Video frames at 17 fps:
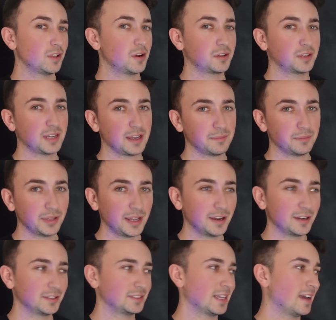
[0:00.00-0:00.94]
longtime
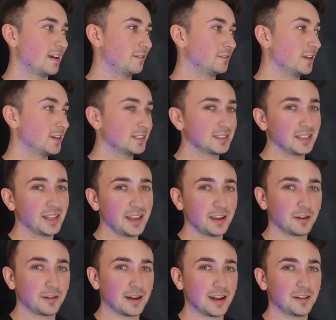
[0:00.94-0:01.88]
players have guns
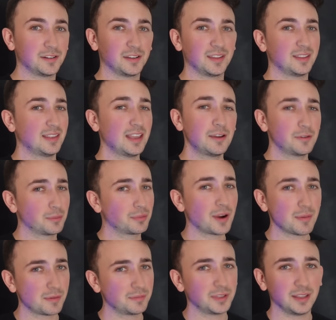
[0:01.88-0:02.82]
laying around that they would
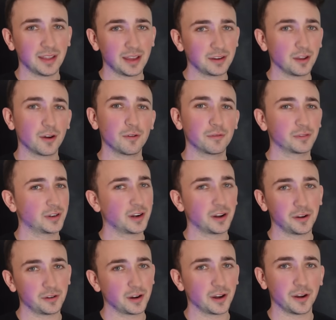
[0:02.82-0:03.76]
probably let go for
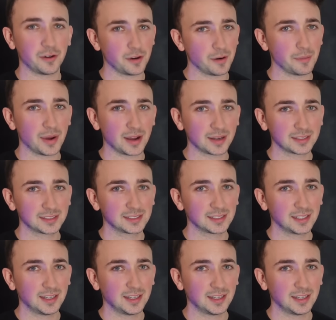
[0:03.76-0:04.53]
under 100 bucks.